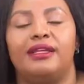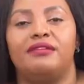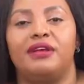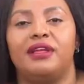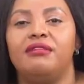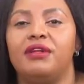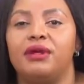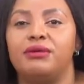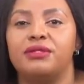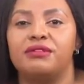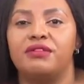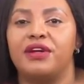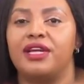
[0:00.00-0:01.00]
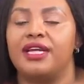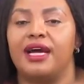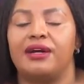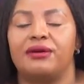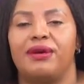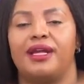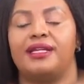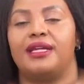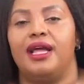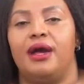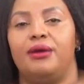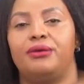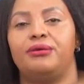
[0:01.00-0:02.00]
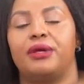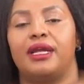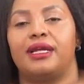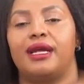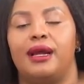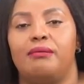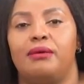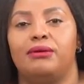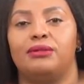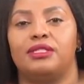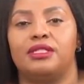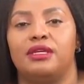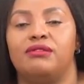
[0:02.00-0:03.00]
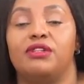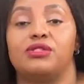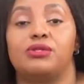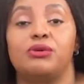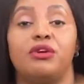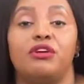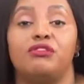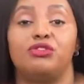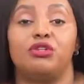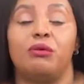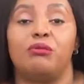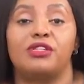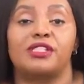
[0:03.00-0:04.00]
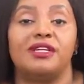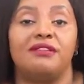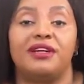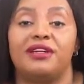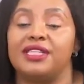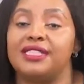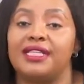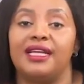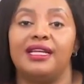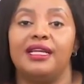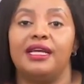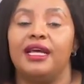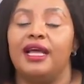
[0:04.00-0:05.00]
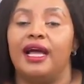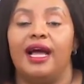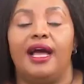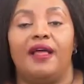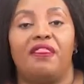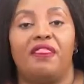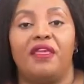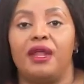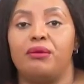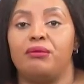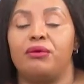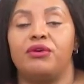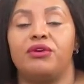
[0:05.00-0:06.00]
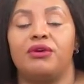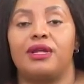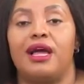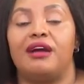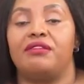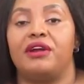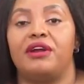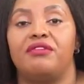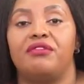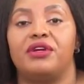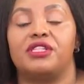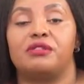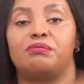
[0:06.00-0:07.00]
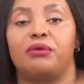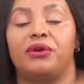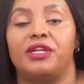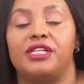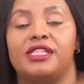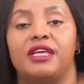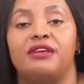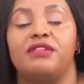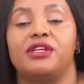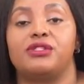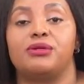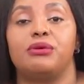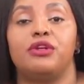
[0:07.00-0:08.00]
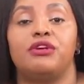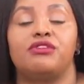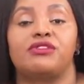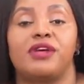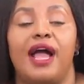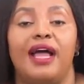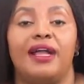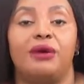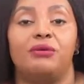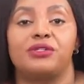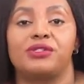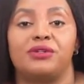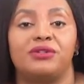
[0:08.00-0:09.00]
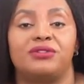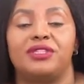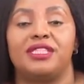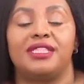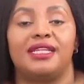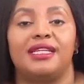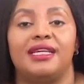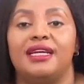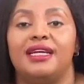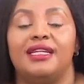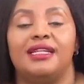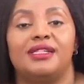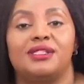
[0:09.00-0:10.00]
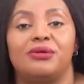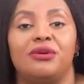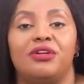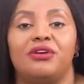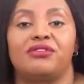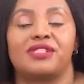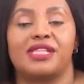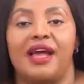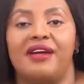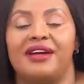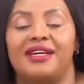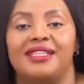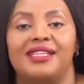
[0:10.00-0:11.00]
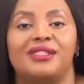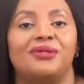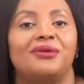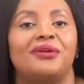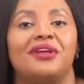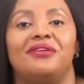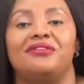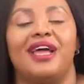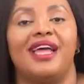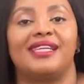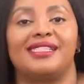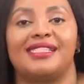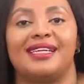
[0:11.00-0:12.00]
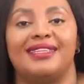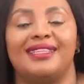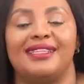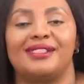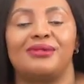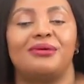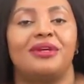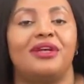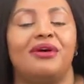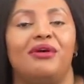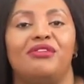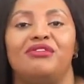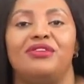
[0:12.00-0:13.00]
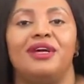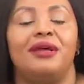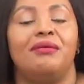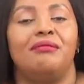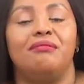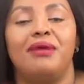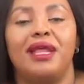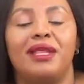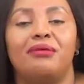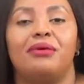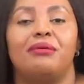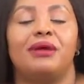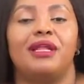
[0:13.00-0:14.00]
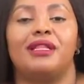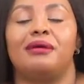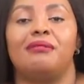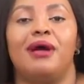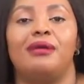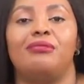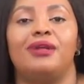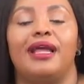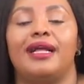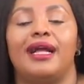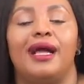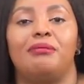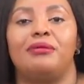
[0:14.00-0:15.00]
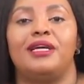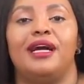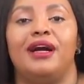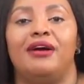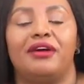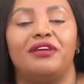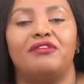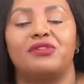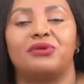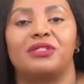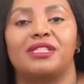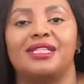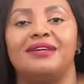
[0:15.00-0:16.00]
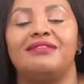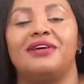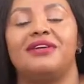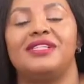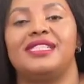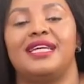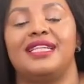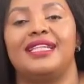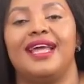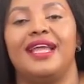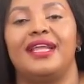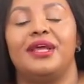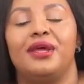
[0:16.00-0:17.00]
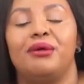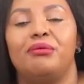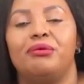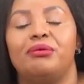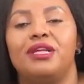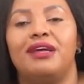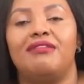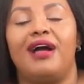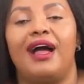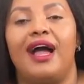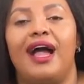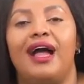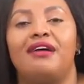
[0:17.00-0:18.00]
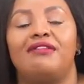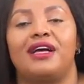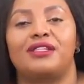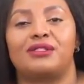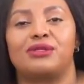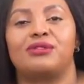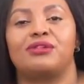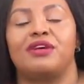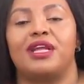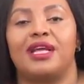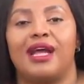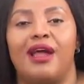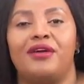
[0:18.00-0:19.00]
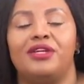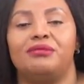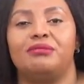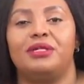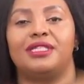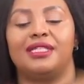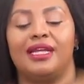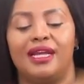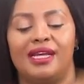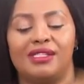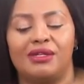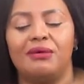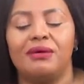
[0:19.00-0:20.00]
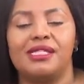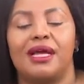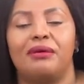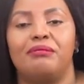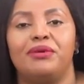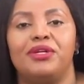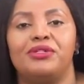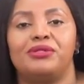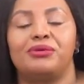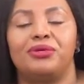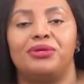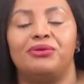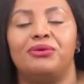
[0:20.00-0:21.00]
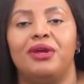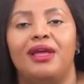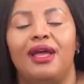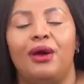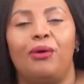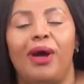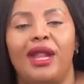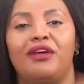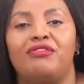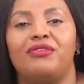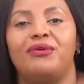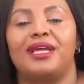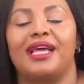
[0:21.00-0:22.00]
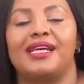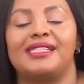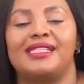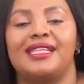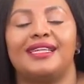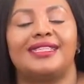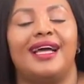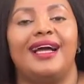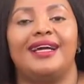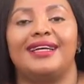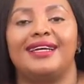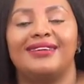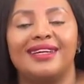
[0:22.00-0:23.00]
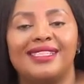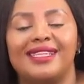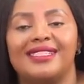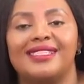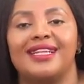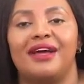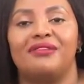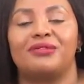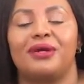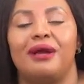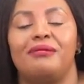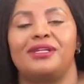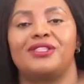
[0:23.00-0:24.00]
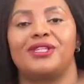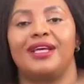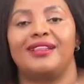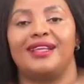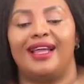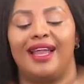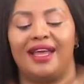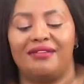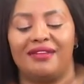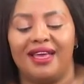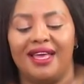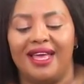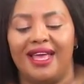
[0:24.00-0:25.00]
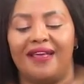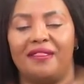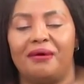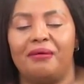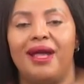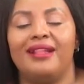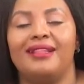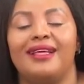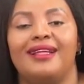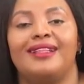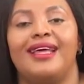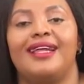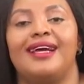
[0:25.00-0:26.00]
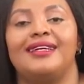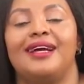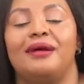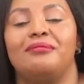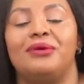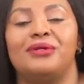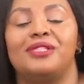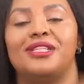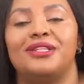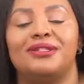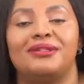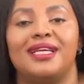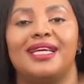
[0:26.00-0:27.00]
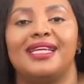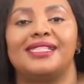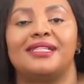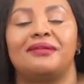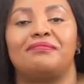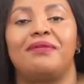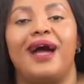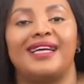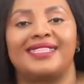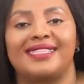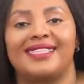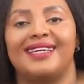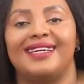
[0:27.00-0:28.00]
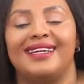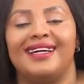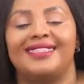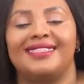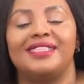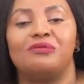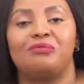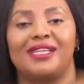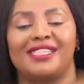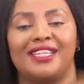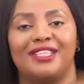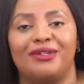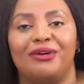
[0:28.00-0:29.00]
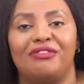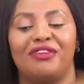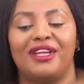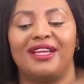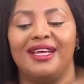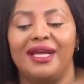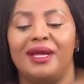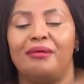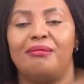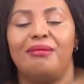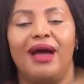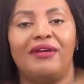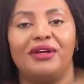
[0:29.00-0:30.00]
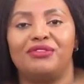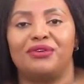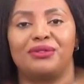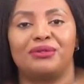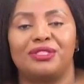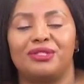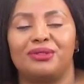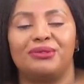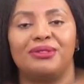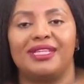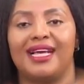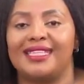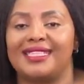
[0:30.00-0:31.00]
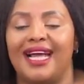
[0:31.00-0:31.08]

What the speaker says: even if it looks very dark right now, you can come out. If the story of Job was never written, then we'll would not have a reference point. If the story of Hannah was not written, the story of Sarah, the story of Esther, the story of many women in the Bible like Abigail, if it was never written, then we would never have a source of encouragement. And as always, I bring to you wonderful guests that are gracious enough to come and share their life. And the one that I'm hosting today is a pastor. She's Pastor Dolphin, married for 22 years.